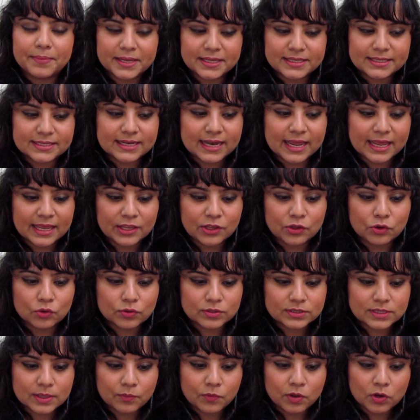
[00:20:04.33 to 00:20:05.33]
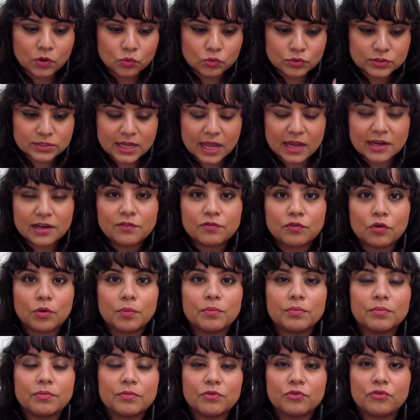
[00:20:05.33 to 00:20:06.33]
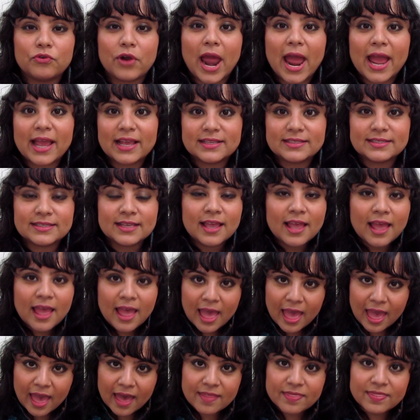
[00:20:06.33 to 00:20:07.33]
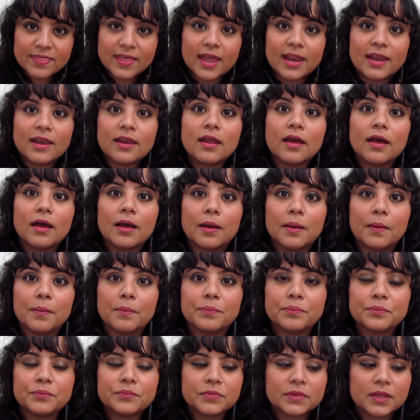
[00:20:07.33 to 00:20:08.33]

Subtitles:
It's like, you know, someone who started from rags and then